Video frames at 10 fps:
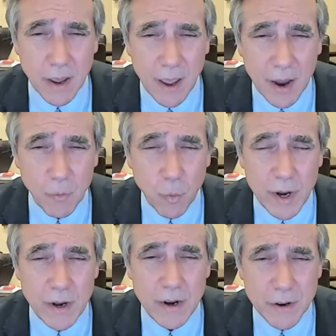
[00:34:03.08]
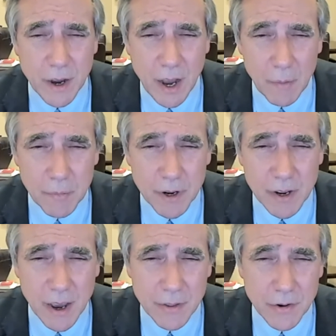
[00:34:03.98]
and we need to come
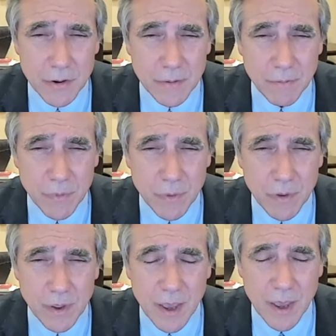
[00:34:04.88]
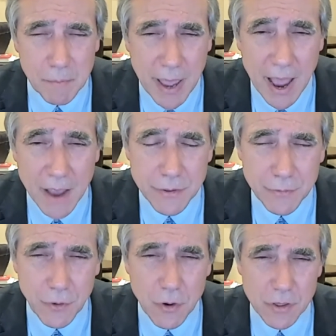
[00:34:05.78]
together, pass the
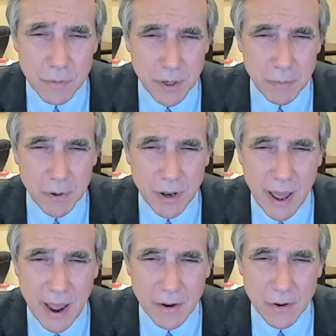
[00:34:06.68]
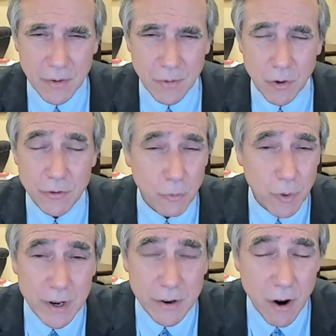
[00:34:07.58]
For the People Act, or its
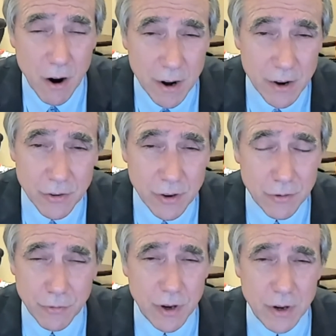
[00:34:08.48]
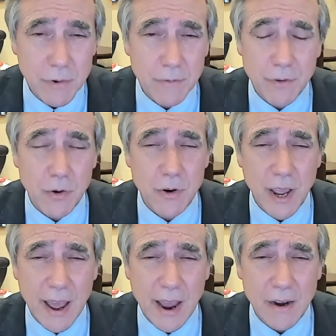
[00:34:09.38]
reincarnation as Freedom to Vote
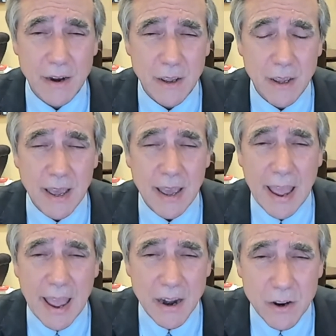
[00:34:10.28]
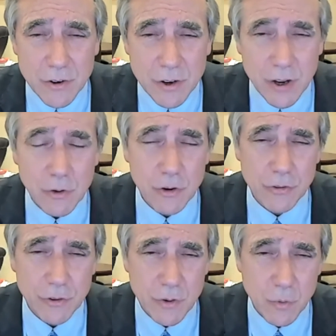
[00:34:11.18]
Act, and
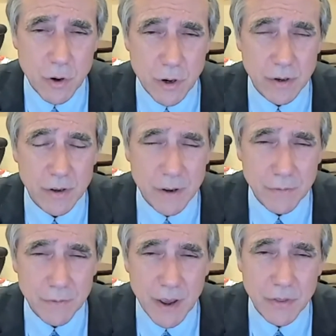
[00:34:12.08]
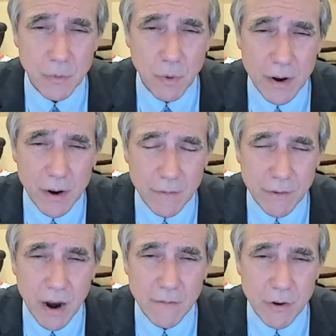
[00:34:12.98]
continuously work to defend the right of
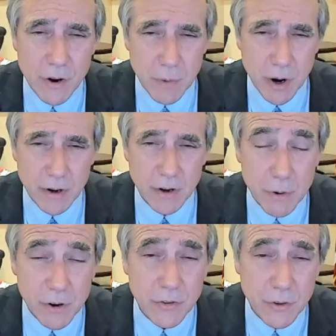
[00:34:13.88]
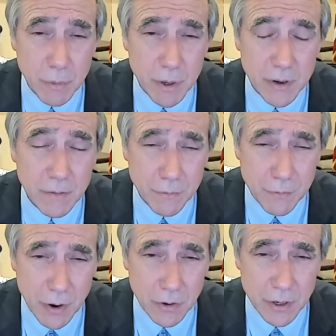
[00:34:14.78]
every American to participate
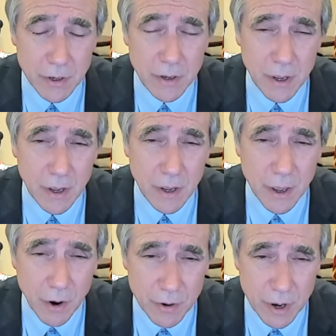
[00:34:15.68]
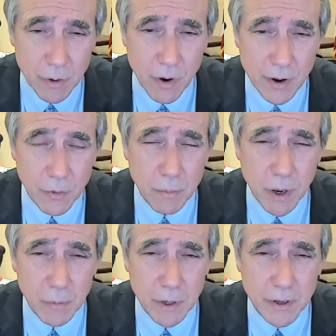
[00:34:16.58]
fairly in our democratic
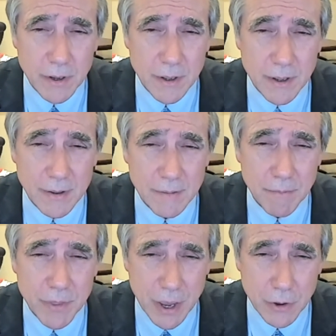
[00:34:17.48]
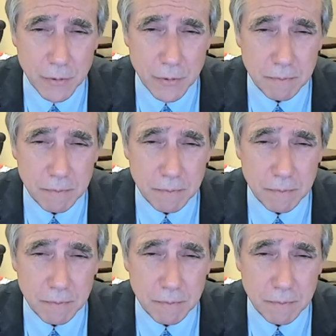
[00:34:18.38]
republic. Thank you.